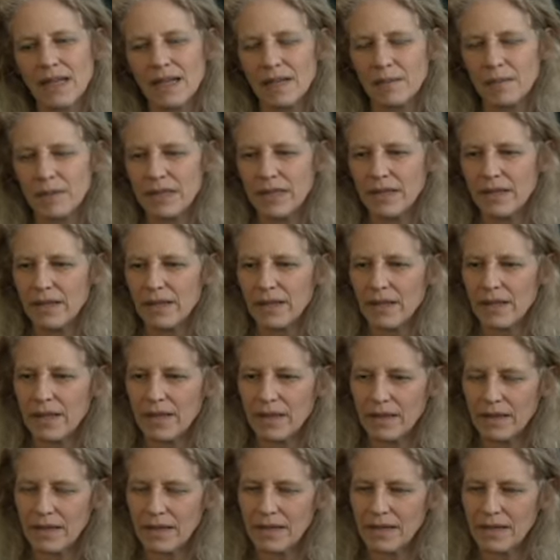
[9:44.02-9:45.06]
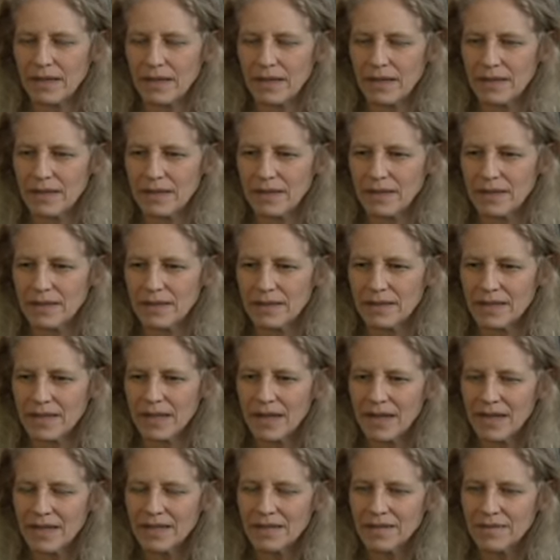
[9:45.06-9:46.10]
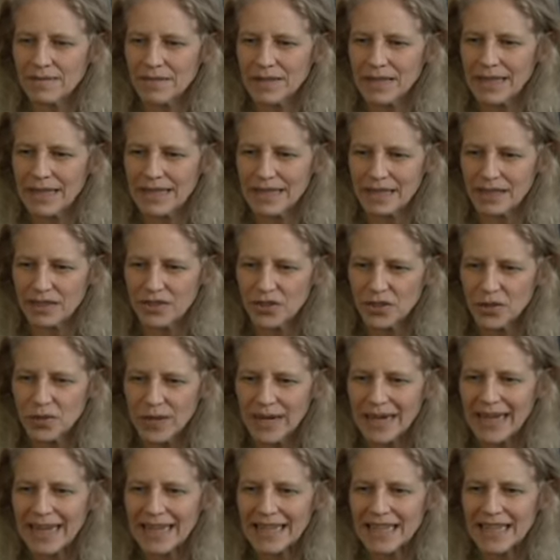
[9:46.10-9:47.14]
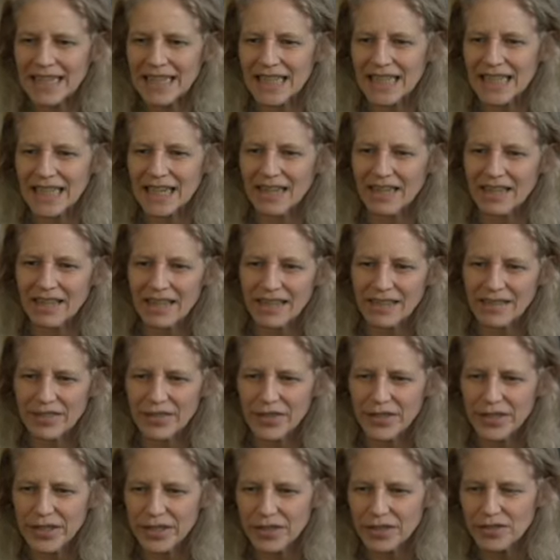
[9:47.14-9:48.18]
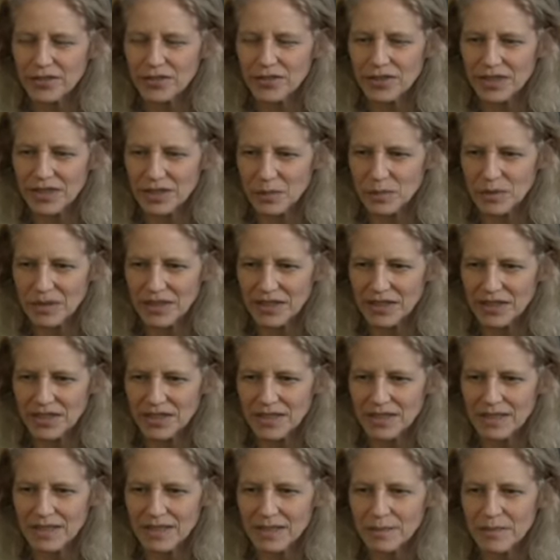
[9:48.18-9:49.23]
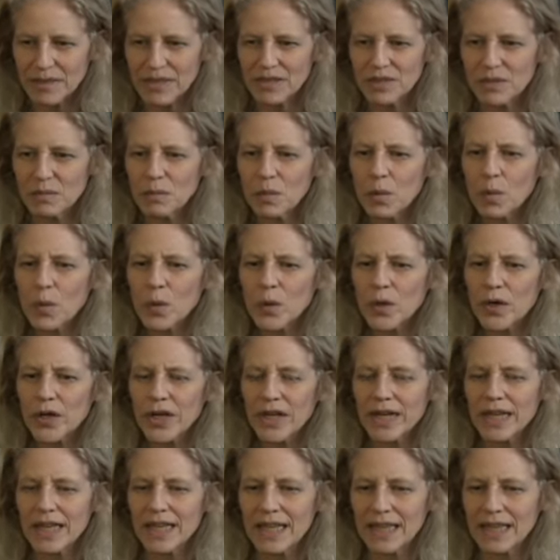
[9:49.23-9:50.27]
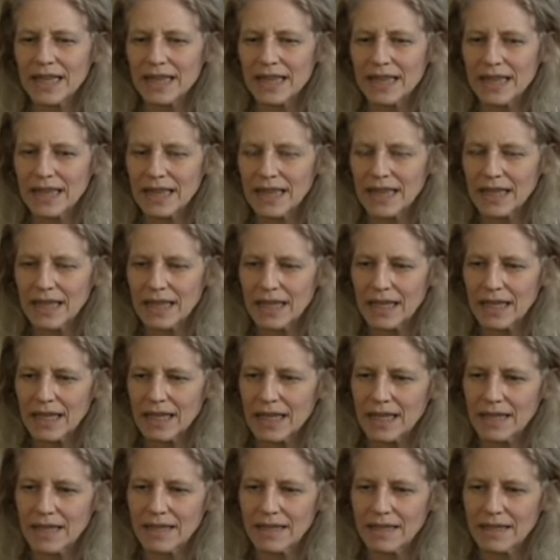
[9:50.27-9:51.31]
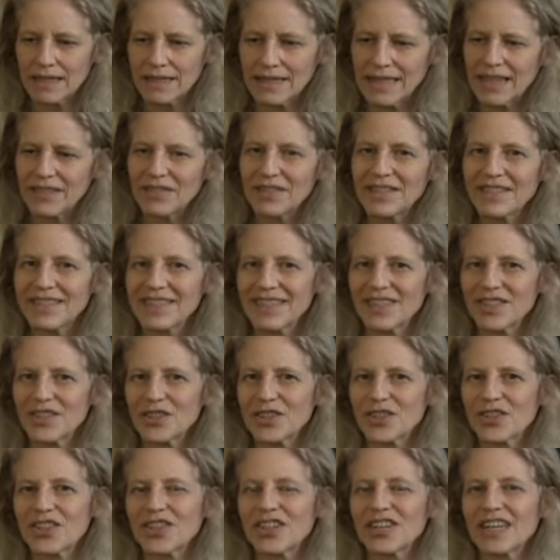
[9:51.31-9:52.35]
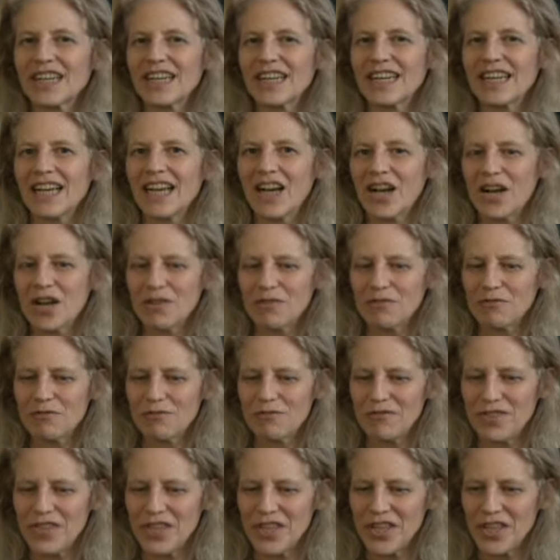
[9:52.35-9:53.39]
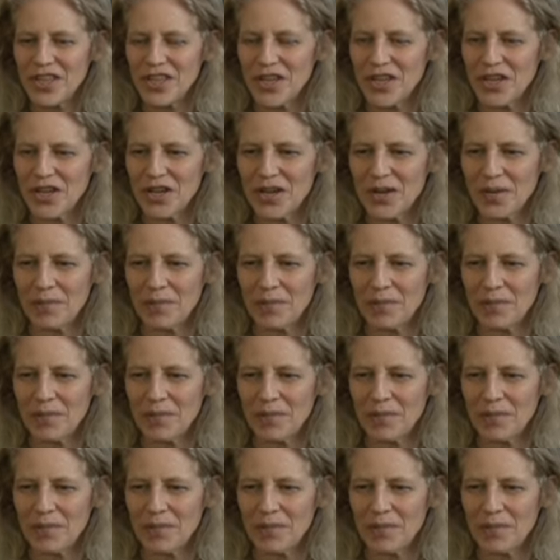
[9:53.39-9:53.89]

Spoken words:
it's kind of like the track on their transportation system is more down the center of the